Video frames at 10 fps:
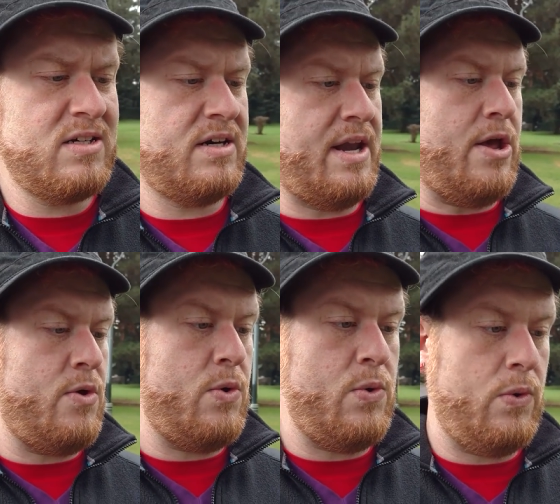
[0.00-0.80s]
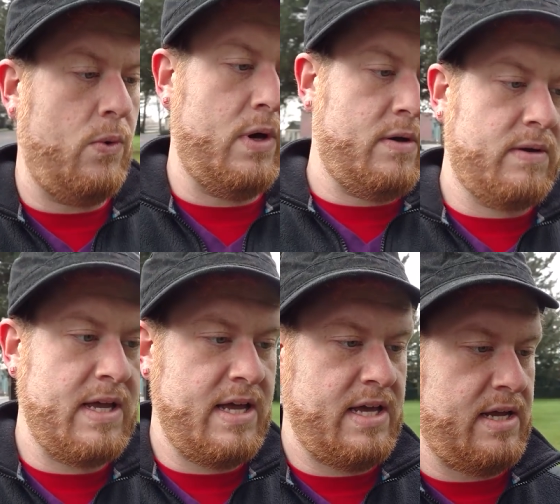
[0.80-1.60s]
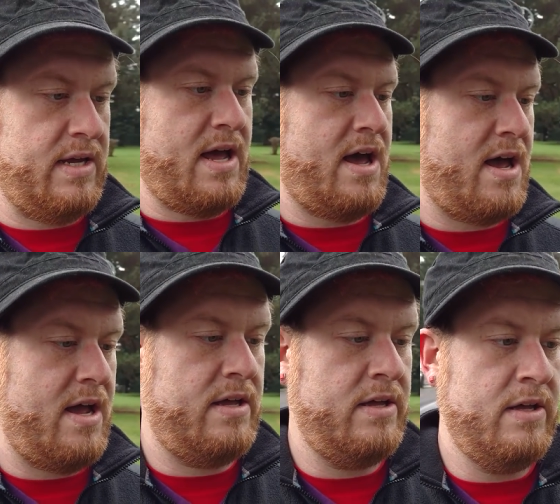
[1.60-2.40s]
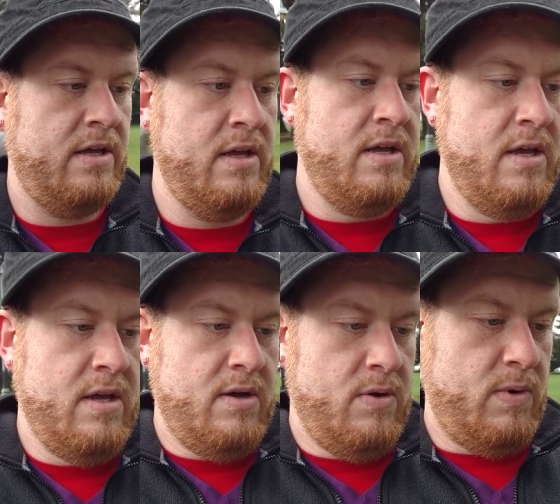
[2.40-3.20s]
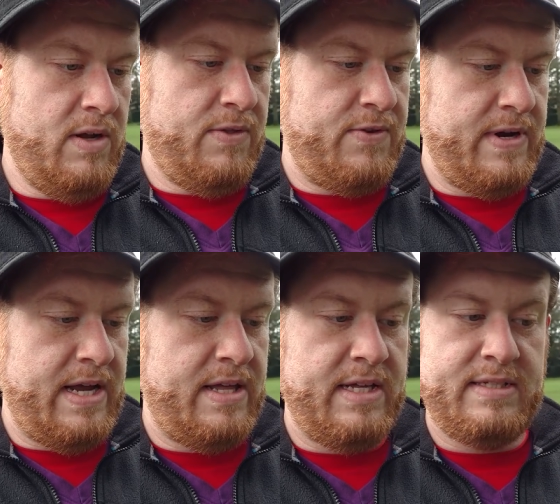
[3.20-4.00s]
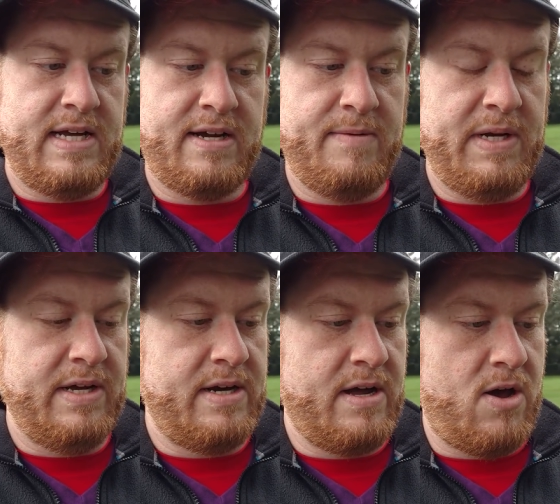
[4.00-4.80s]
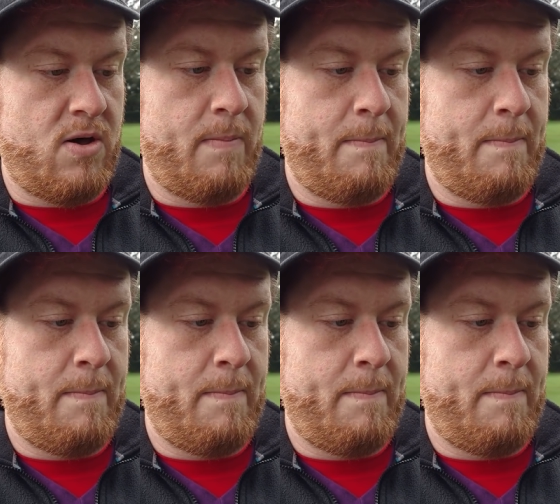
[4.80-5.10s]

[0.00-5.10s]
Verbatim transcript: No. Okay, uh, one oh three. That's not going to be good at all.